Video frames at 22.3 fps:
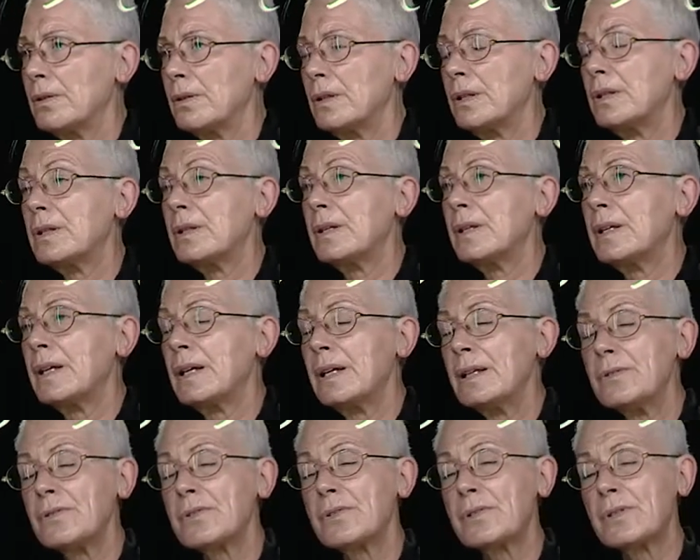It
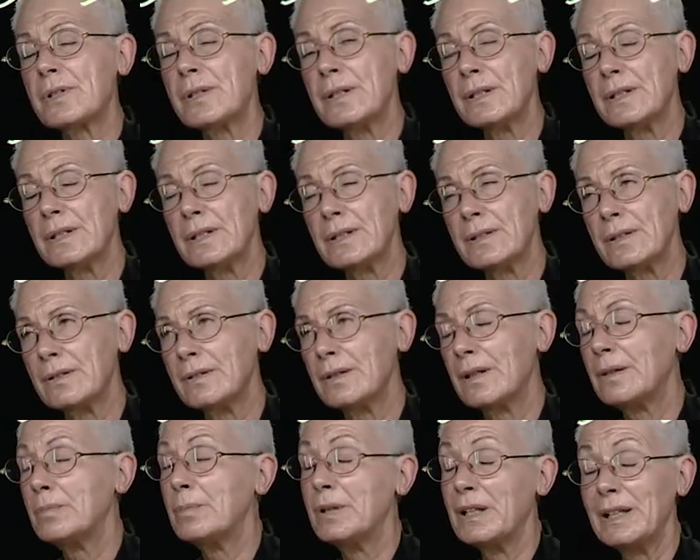can start,
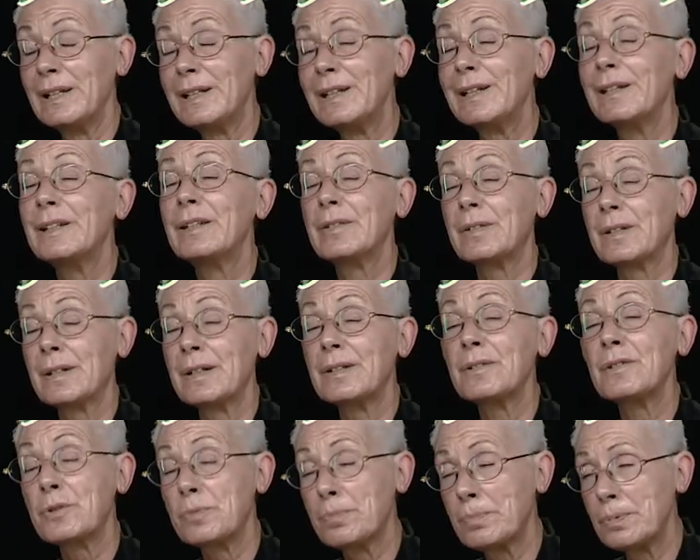I mean, it
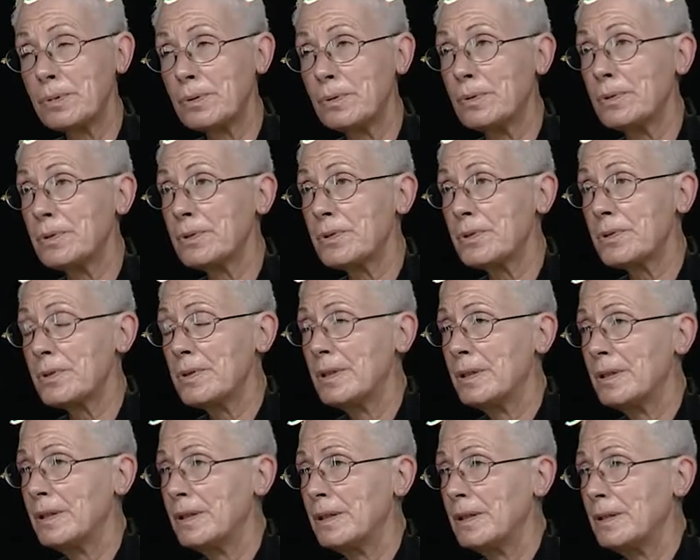transports
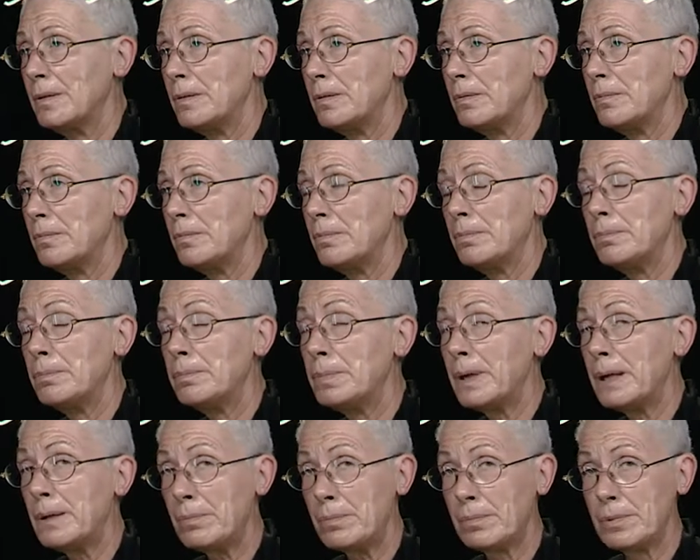
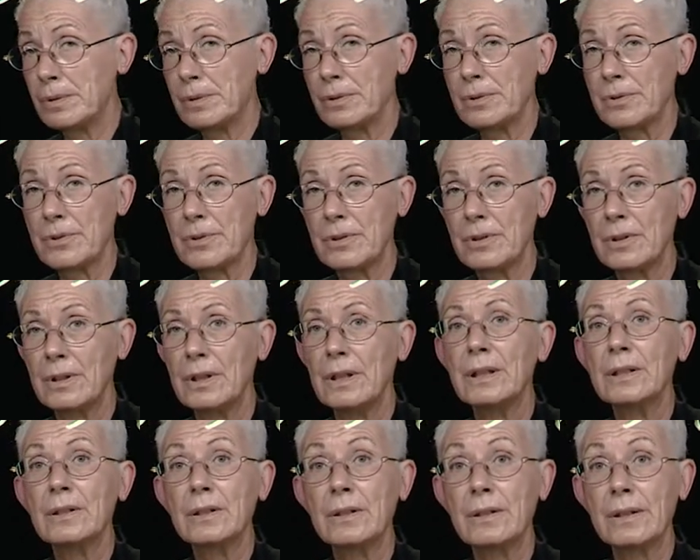pebbles,
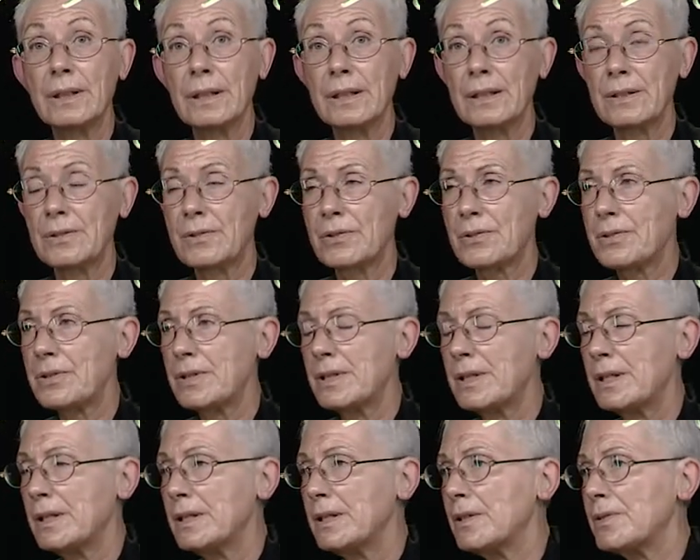the large
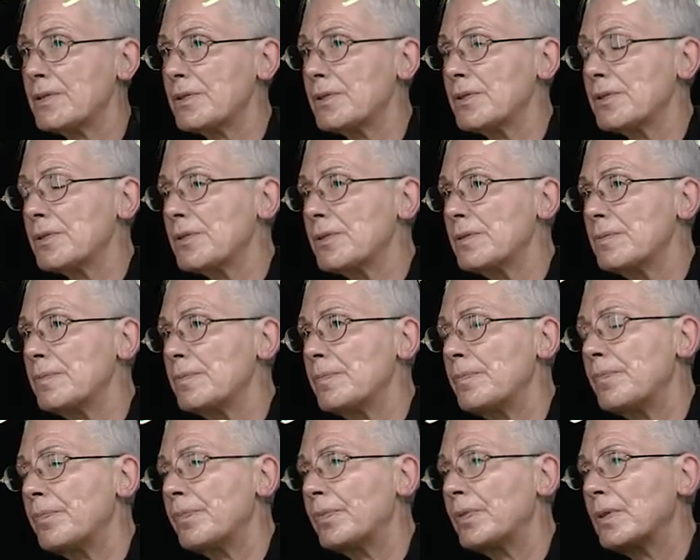sizes.
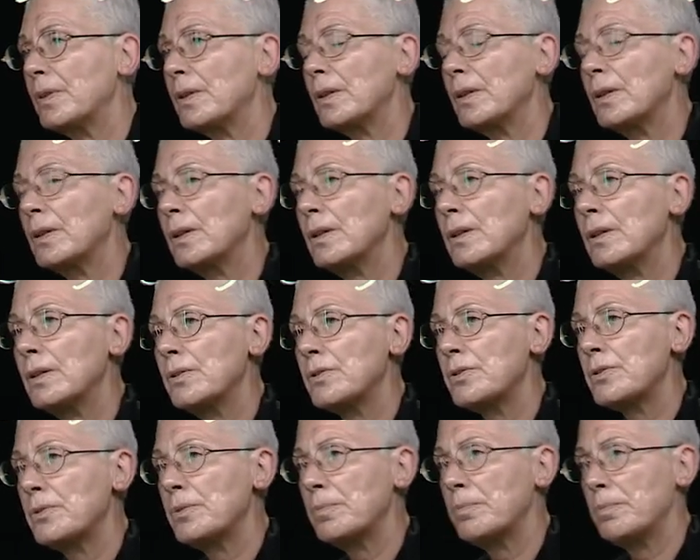
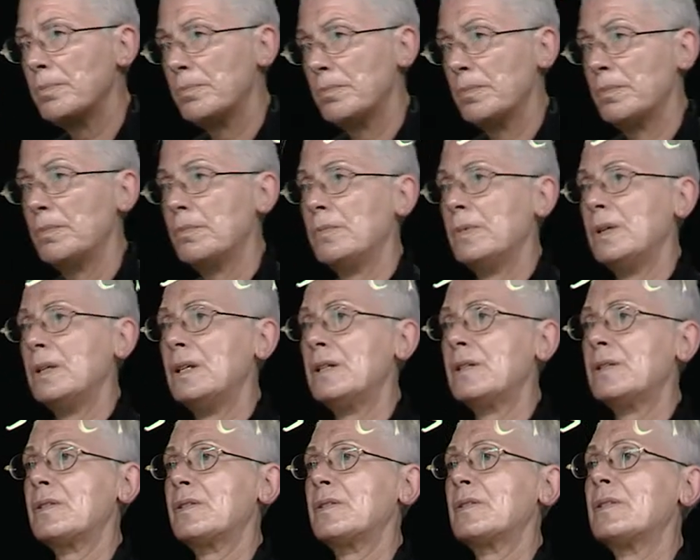So it
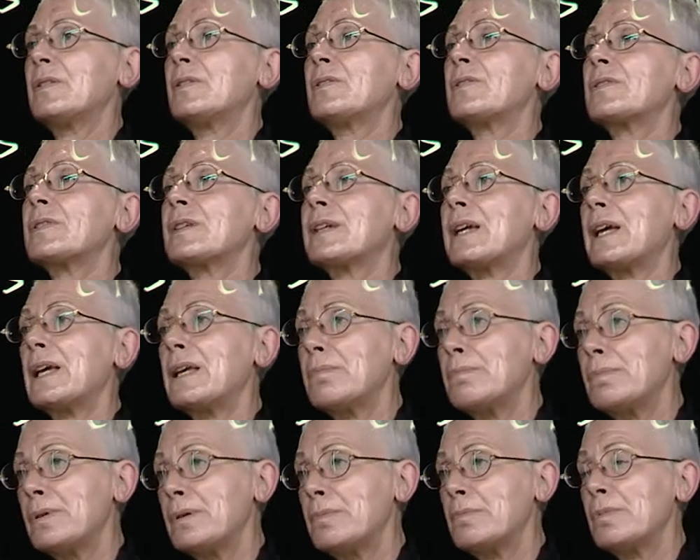is
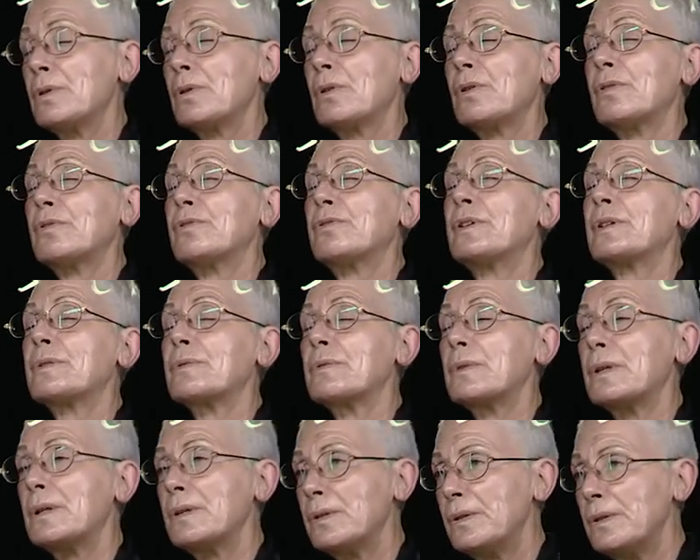capable of
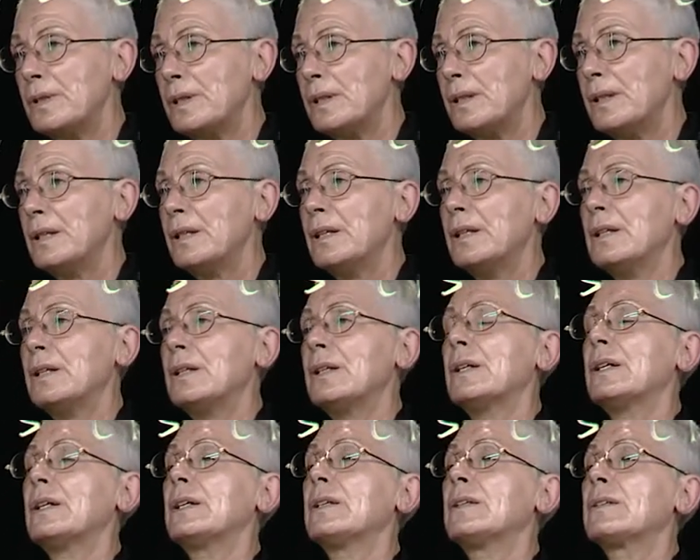eroding
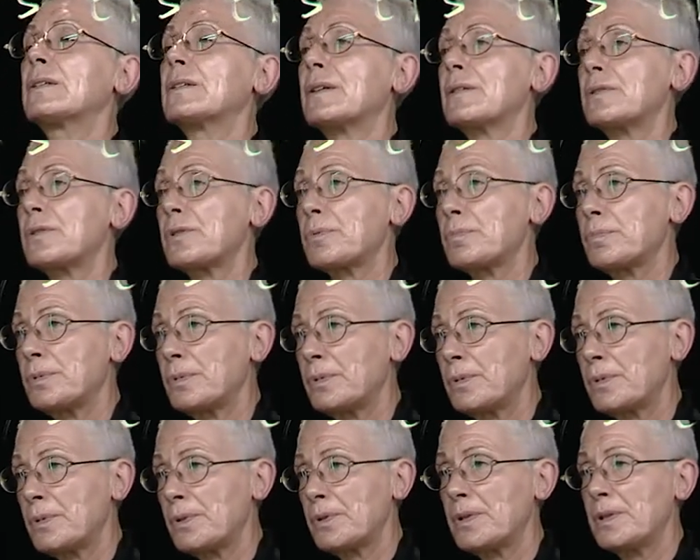and
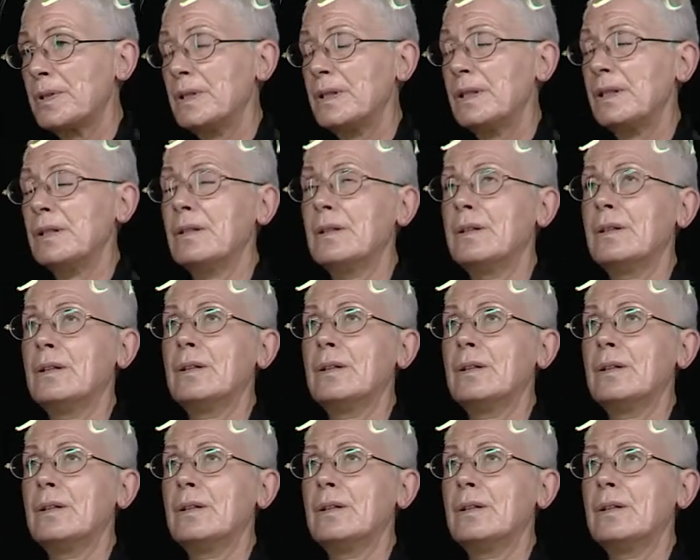transporting